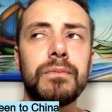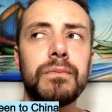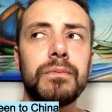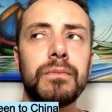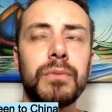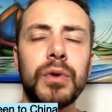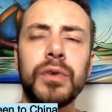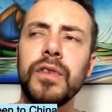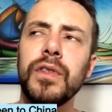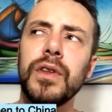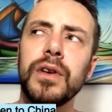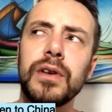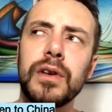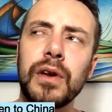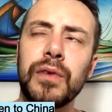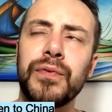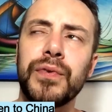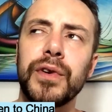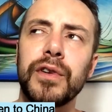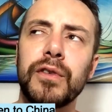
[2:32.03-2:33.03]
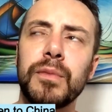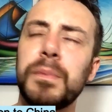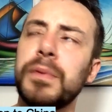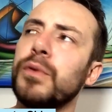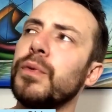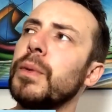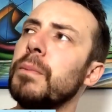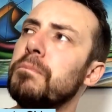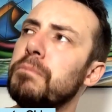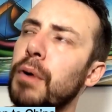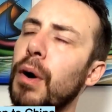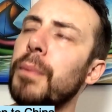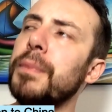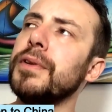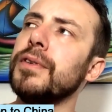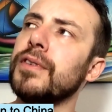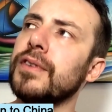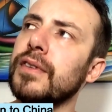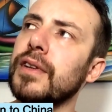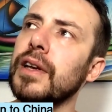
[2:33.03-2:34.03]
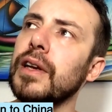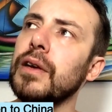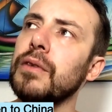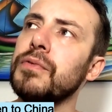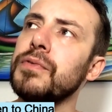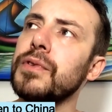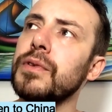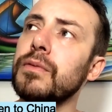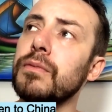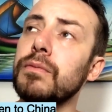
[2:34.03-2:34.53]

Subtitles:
What's the difference between Bob and Steve?